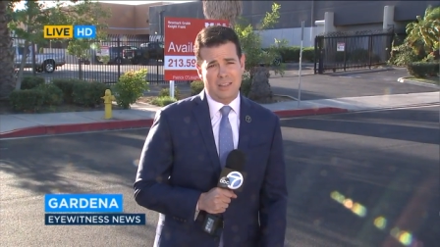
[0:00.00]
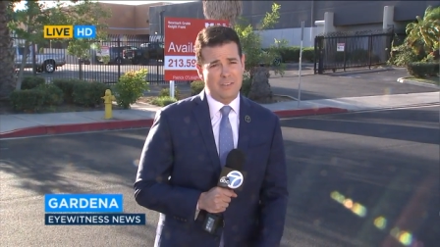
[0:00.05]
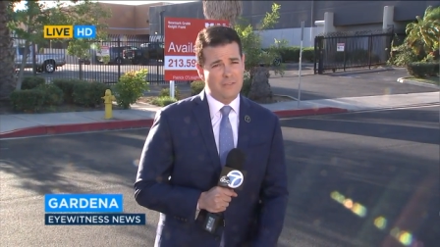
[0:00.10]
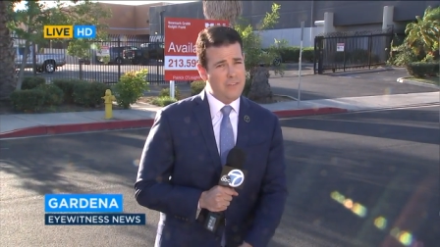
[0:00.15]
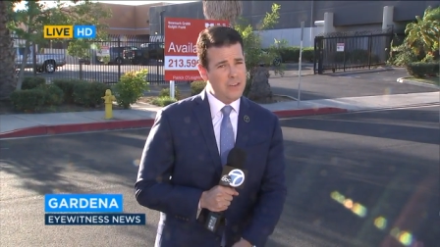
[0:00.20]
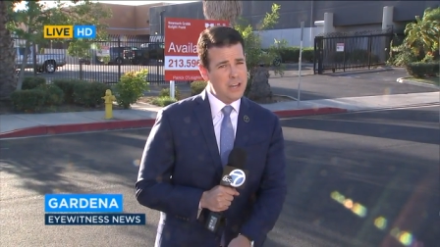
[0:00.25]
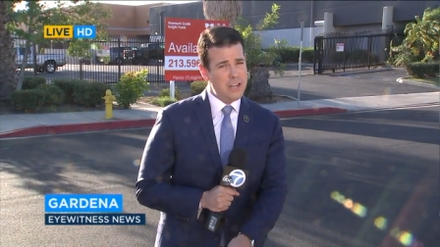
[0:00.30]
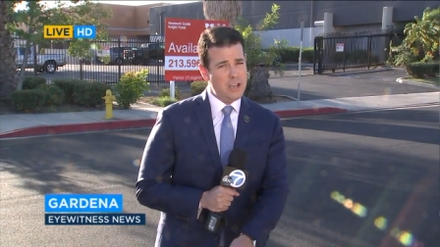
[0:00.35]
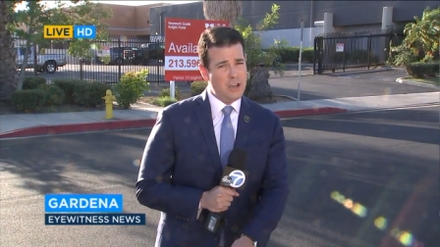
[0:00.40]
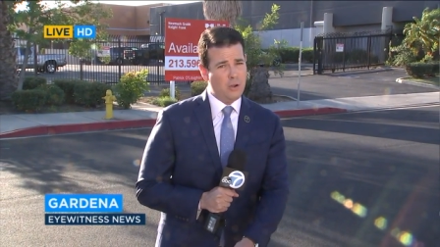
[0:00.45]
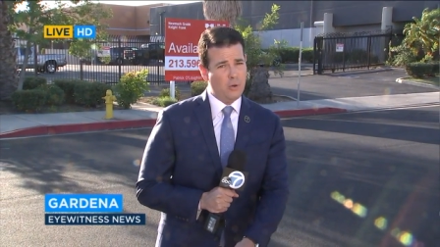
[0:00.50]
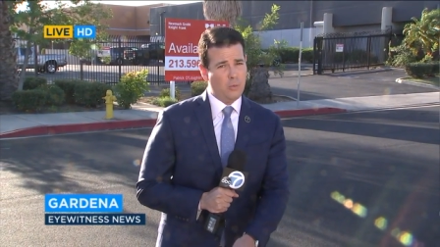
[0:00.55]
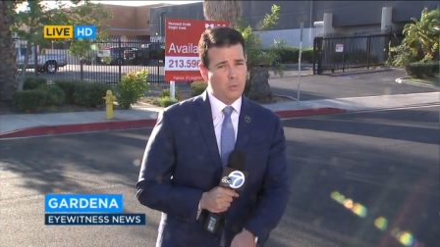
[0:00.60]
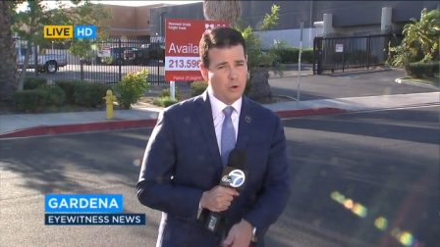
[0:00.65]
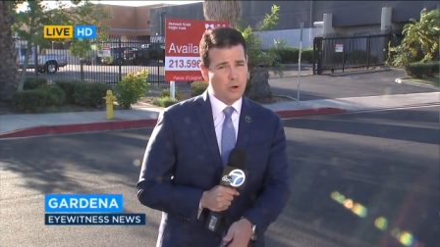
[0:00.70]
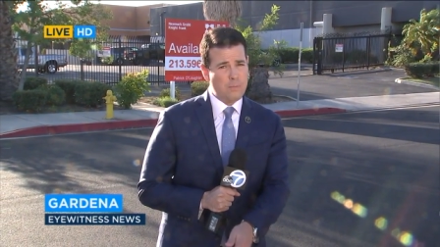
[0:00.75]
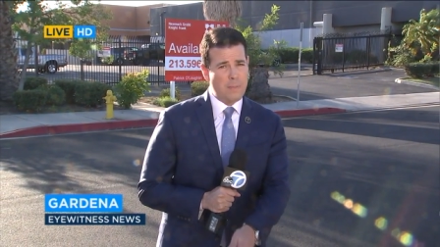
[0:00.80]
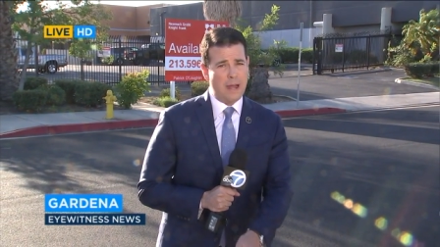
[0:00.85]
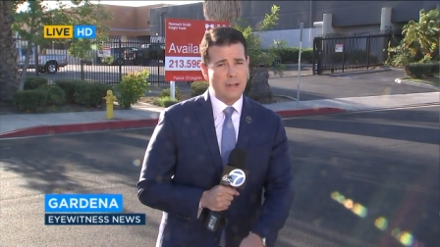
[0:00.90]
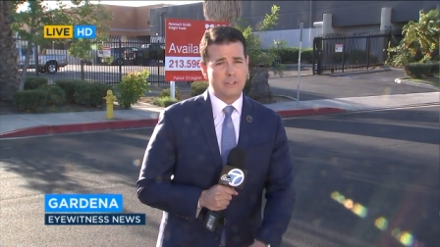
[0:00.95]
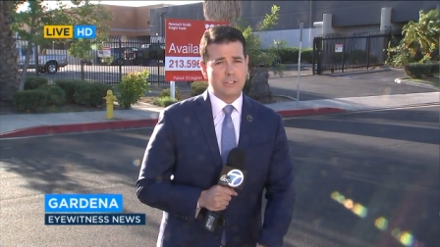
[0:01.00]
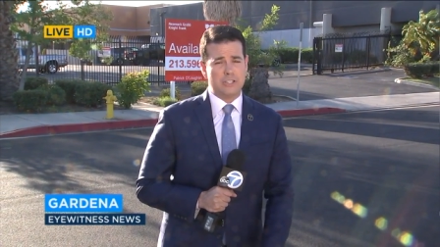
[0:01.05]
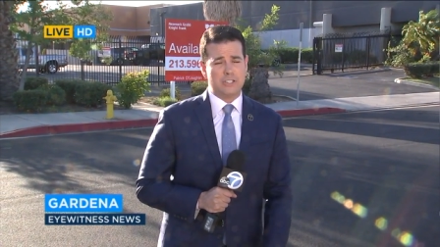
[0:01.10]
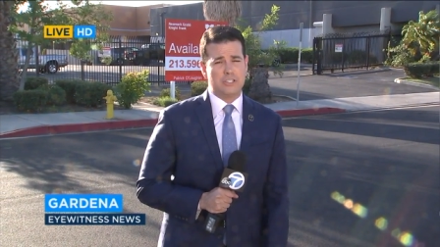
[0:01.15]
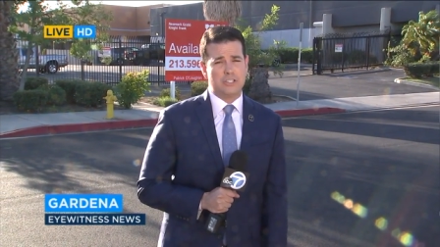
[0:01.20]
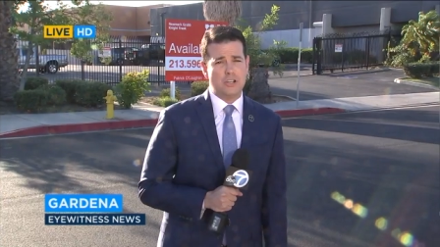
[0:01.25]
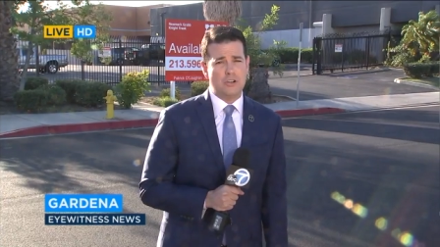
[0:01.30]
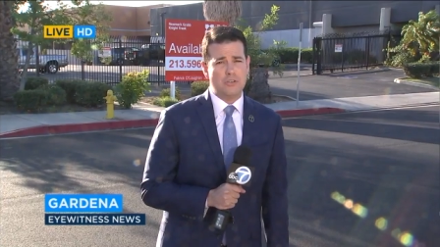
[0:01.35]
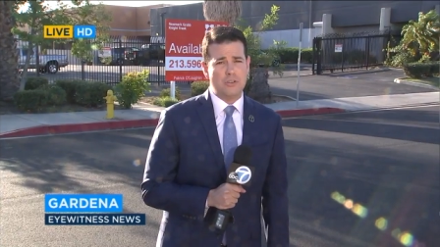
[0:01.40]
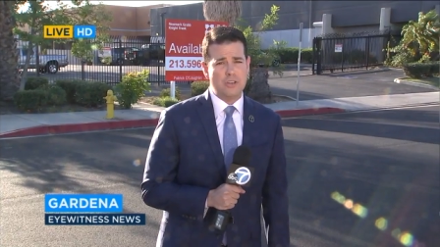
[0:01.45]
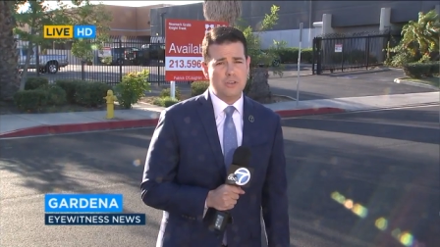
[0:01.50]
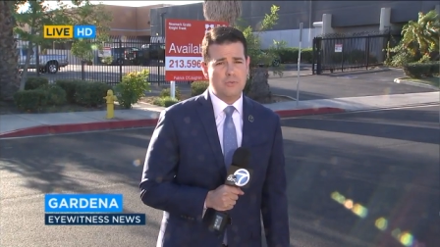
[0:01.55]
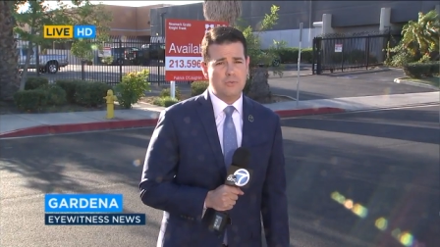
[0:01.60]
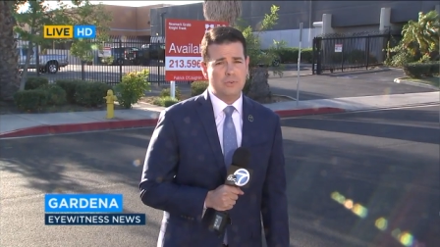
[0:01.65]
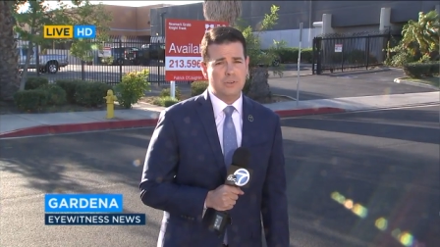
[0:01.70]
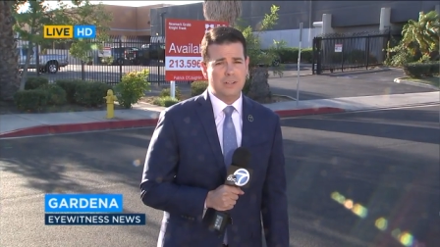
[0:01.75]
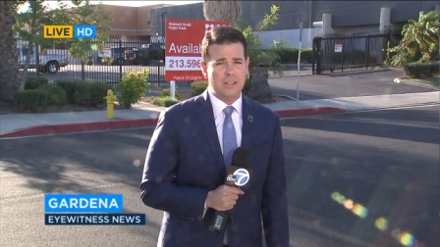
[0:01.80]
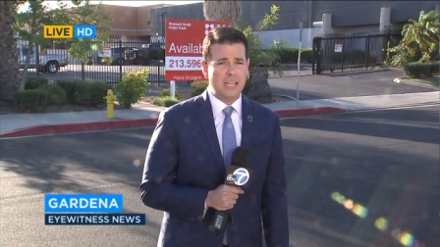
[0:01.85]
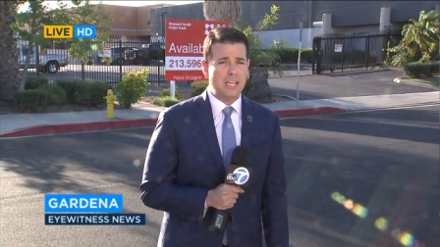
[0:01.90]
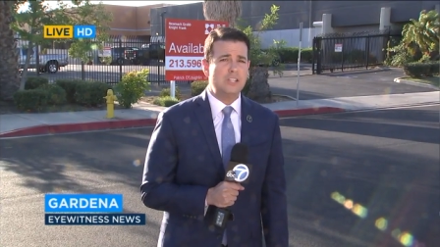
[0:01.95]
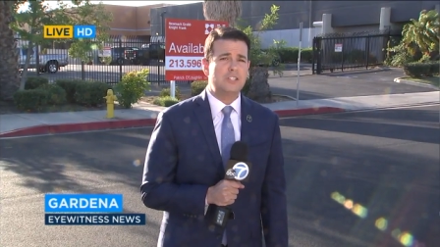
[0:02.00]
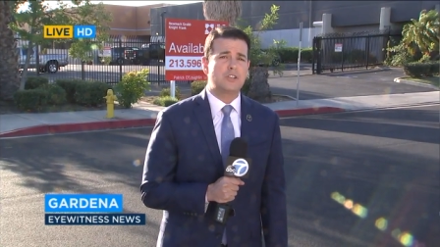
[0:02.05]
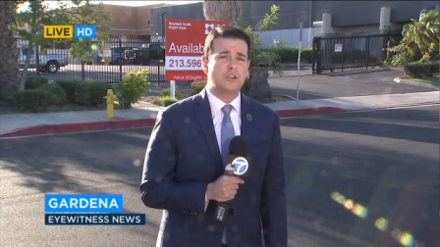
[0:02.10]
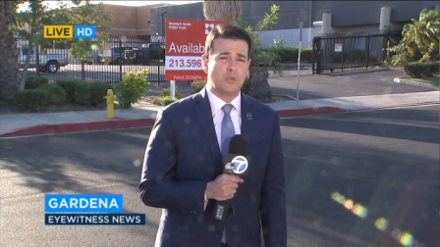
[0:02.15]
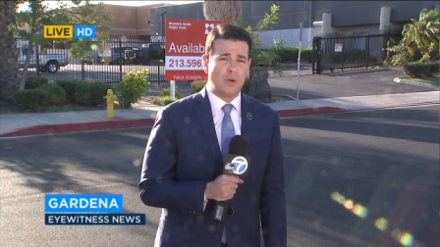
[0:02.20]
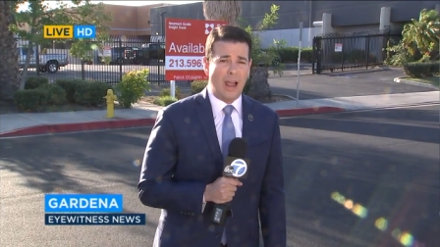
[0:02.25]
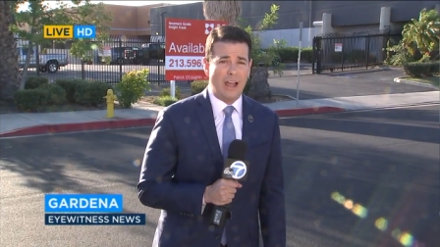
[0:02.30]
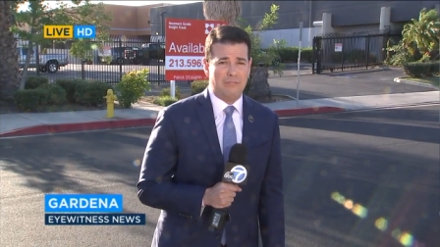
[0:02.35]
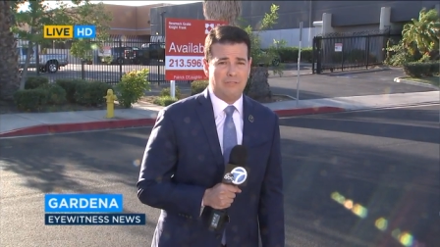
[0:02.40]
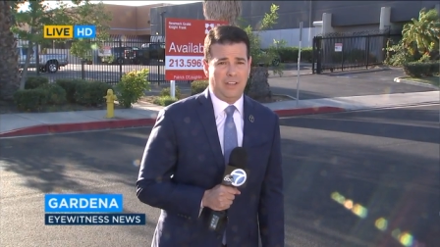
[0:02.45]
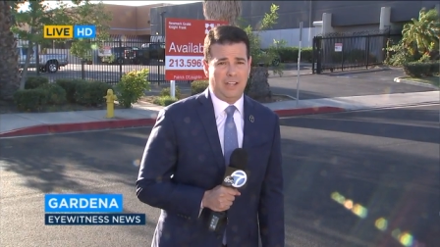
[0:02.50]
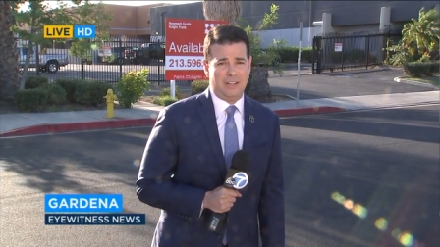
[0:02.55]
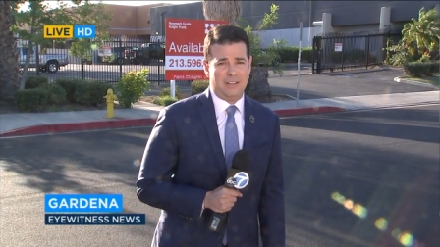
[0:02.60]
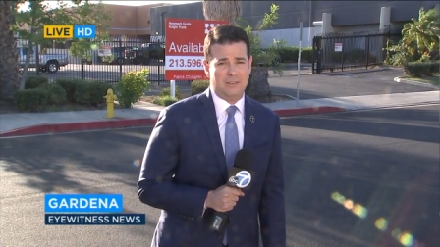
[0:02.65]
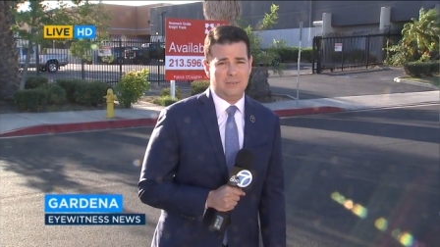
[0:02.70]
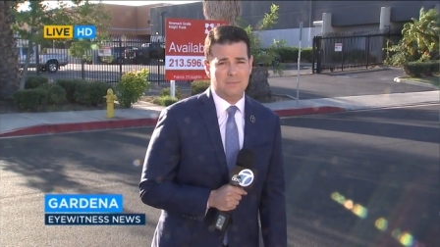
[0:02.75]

The video we're about to show you is graphic.